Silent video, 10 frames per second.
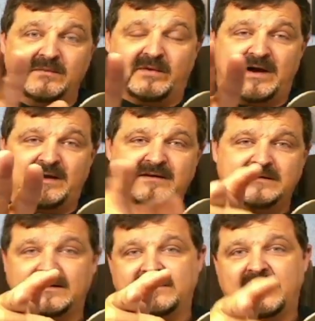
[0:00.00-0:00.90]
Bye,
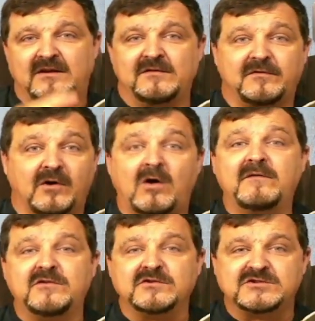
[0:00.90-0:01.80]
and thank you for
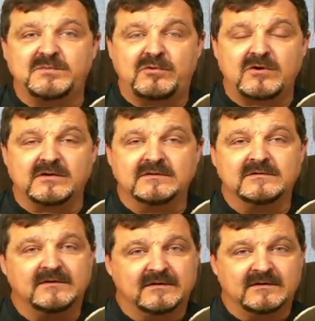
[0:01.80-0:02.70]
all of your support,
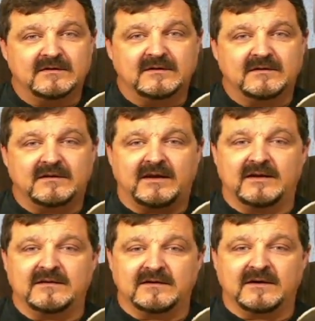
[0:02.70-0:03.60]

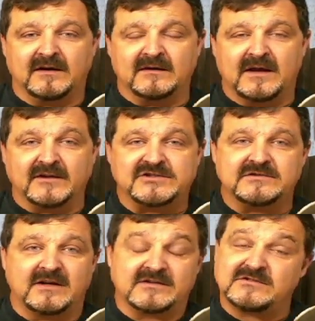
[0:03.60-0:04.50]
and I'll
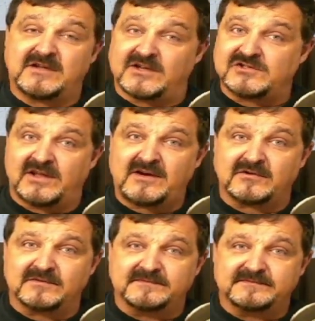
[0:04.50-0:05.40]
catch you
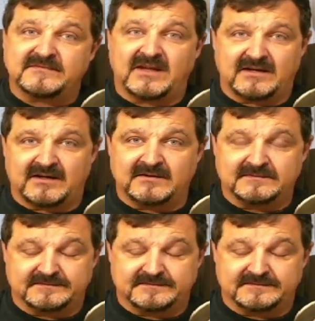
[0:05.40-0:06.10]
later. Take care.